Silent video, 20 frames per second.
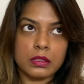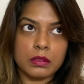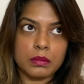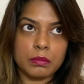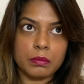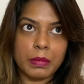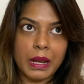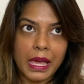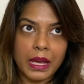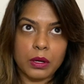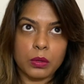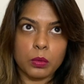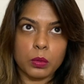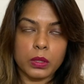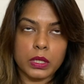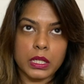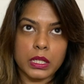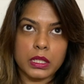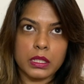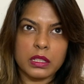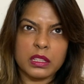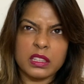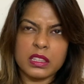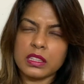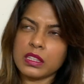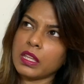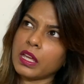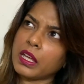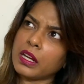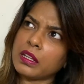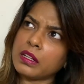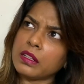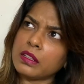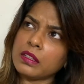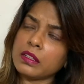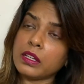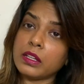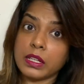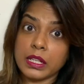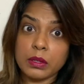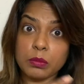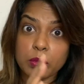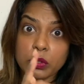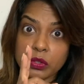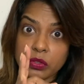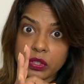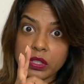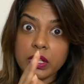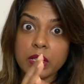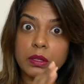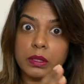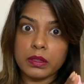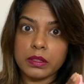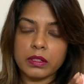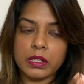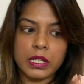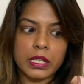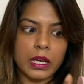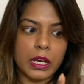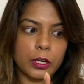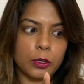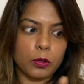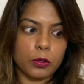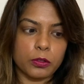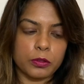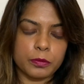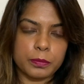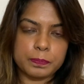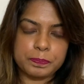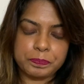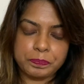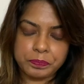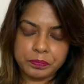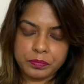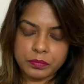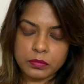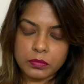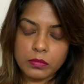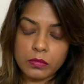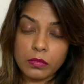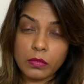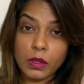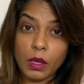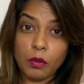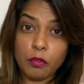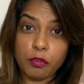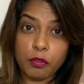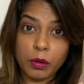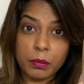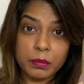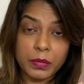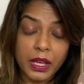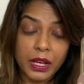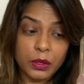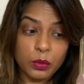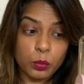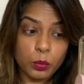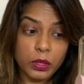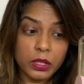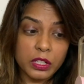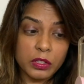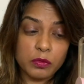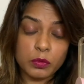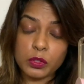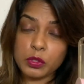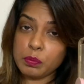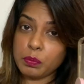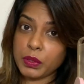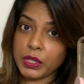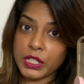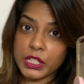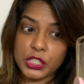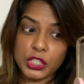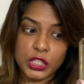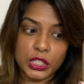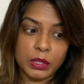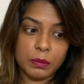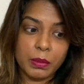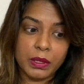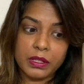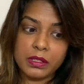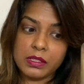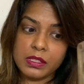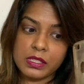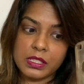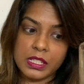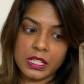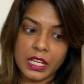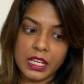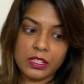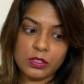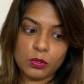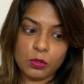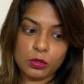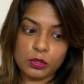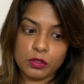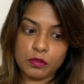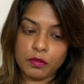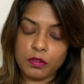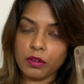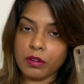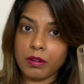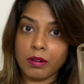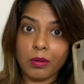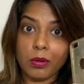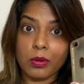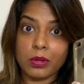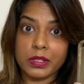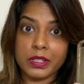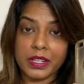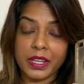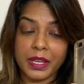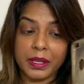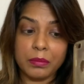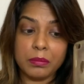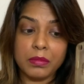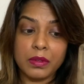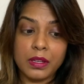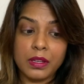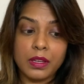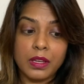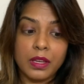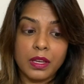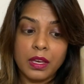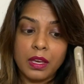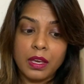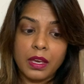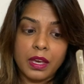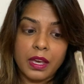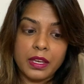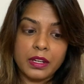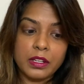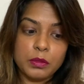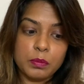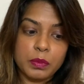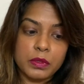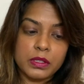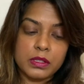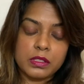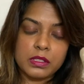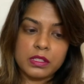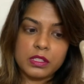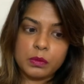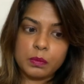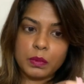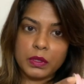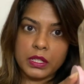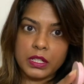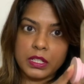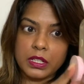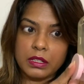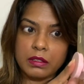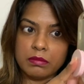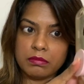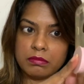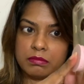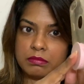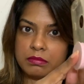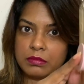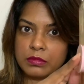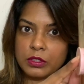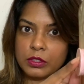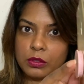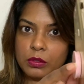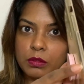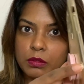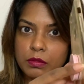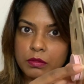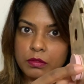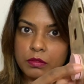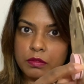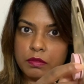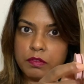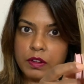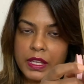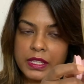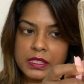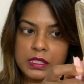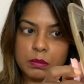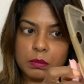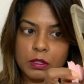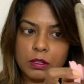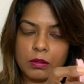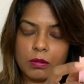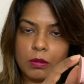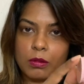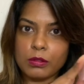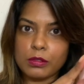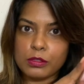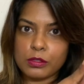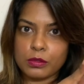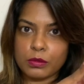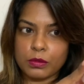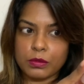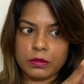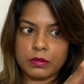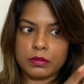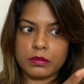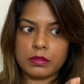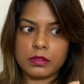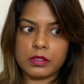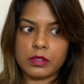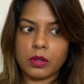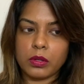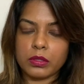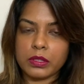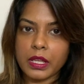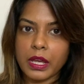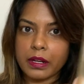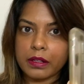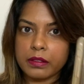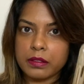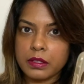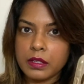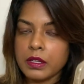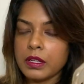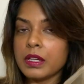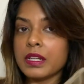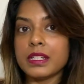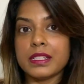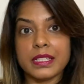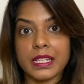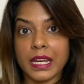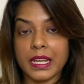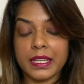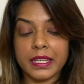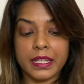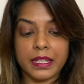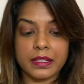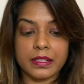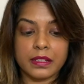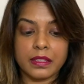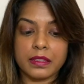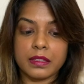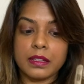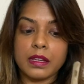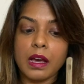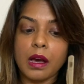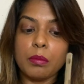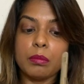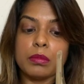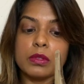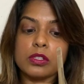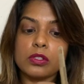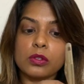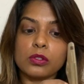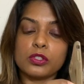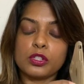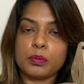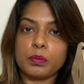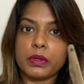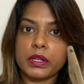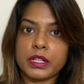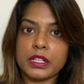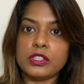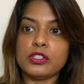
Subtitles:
black one, and another green one. Three I got from that one. It was pretty cheap and it stays also for a long time, and it's pretty, you know, flexible also. It's not that delicate and the gum is also pretty